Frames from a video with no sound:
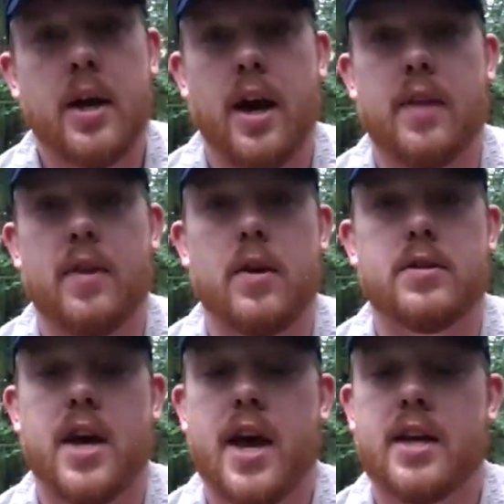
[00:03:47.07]
And then those
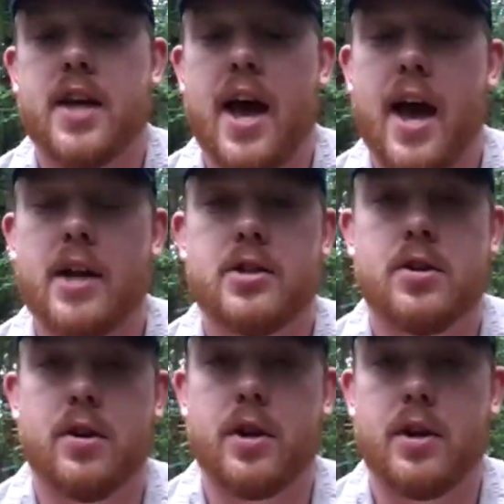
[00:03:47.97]
eggs hatch,
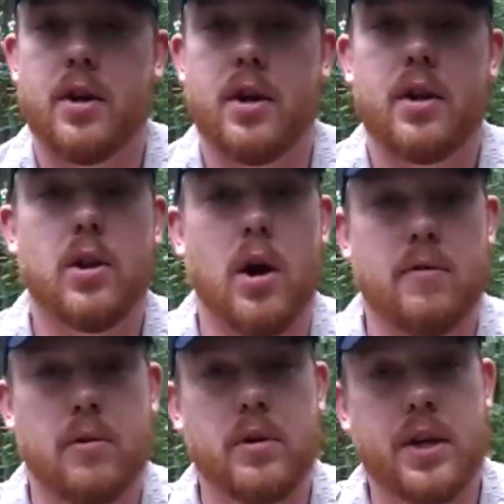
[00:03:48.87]
turn into
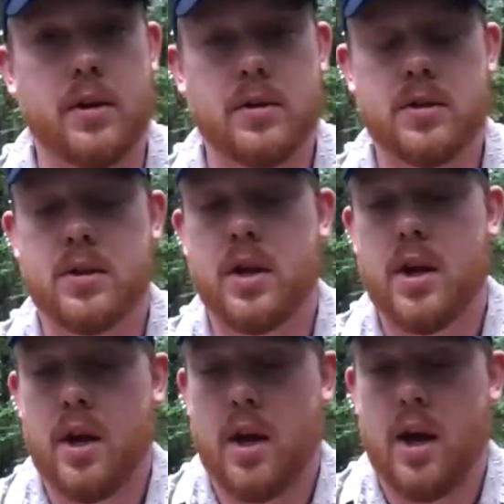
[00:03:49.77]
larval eels,
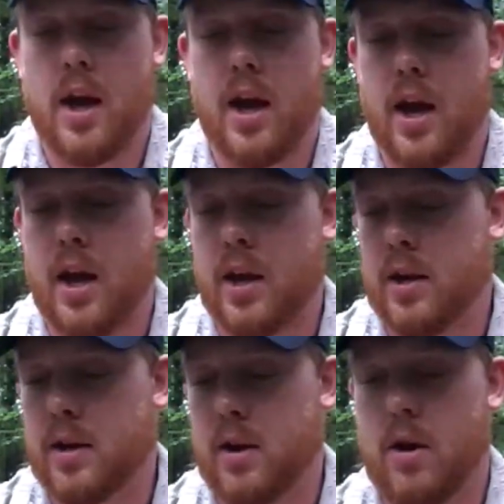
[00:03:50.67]

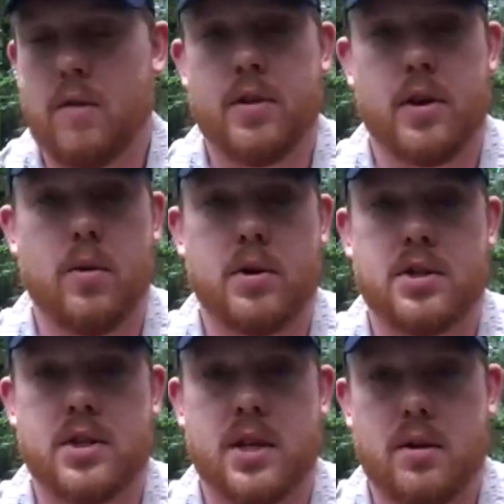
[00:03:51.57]
and over the course
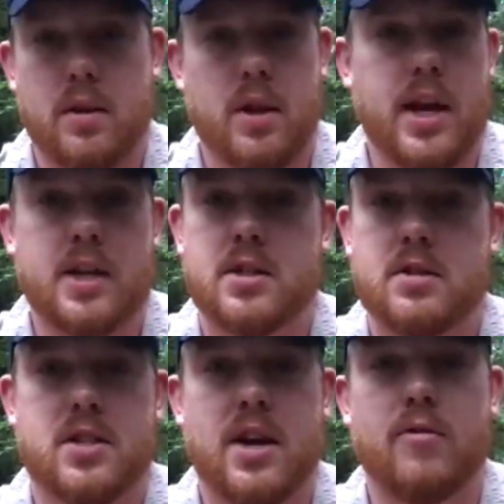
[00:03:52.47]
of the next
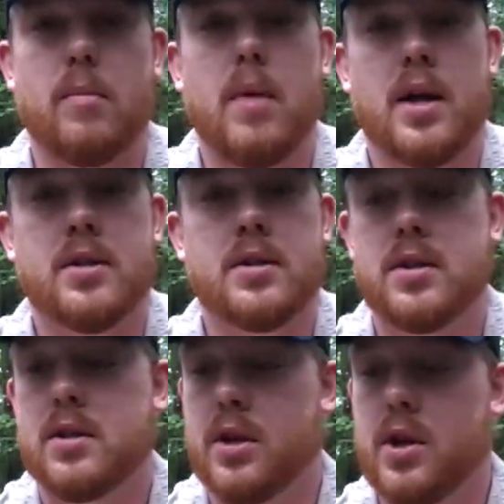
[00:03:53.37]
several
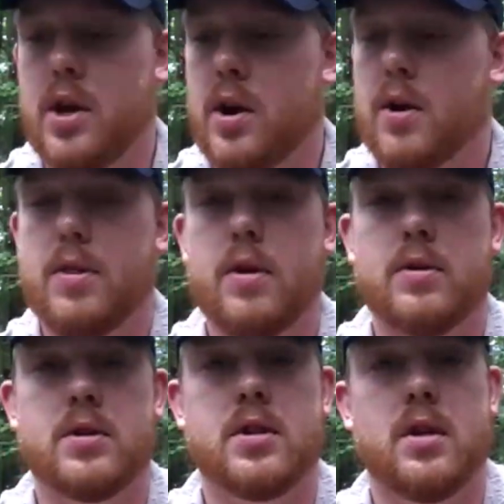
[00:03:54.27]
months to a year,
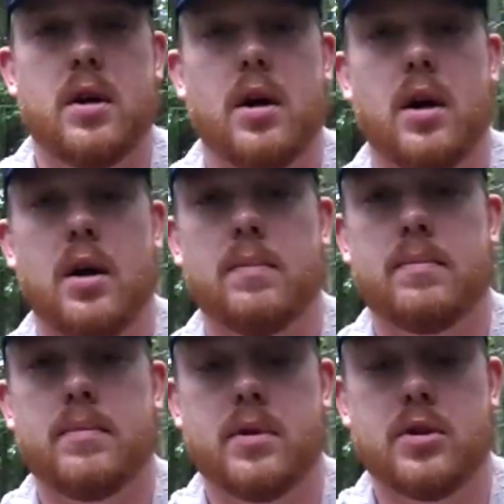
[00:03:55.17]
those
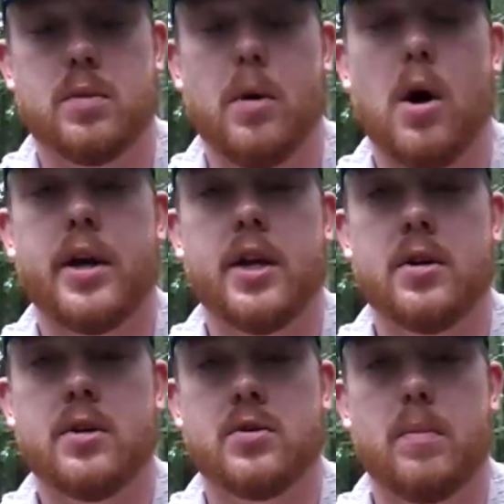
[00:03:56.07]
small
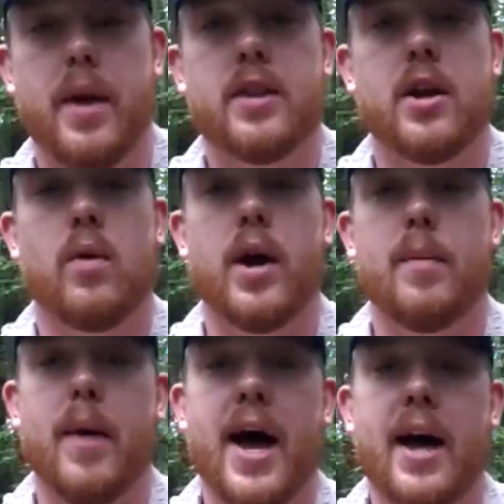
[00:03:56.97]
eels will make their way
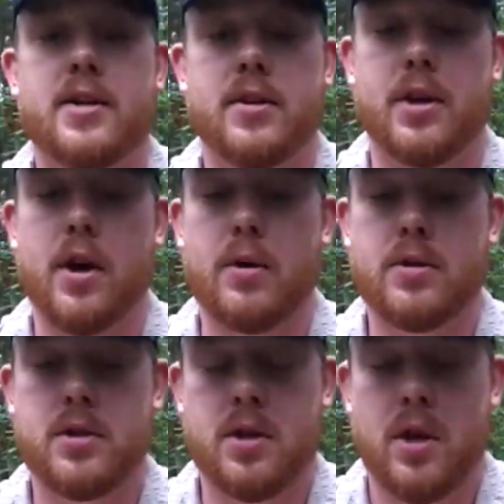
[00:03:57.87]
back to the
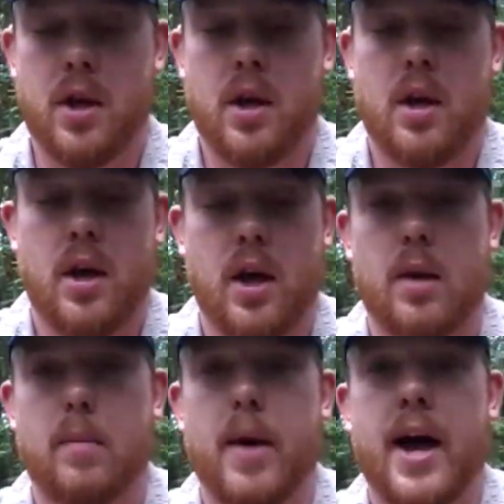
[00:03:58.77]
coast
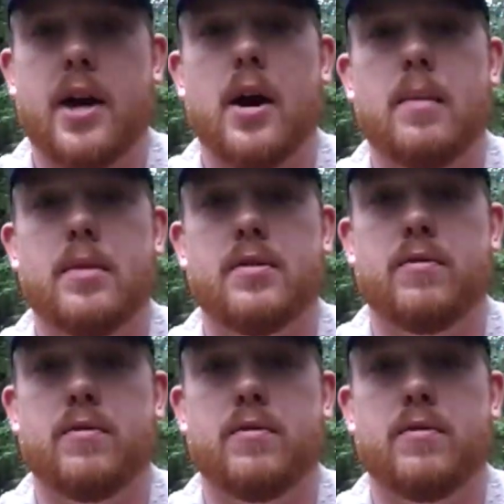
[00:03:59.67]
and back up these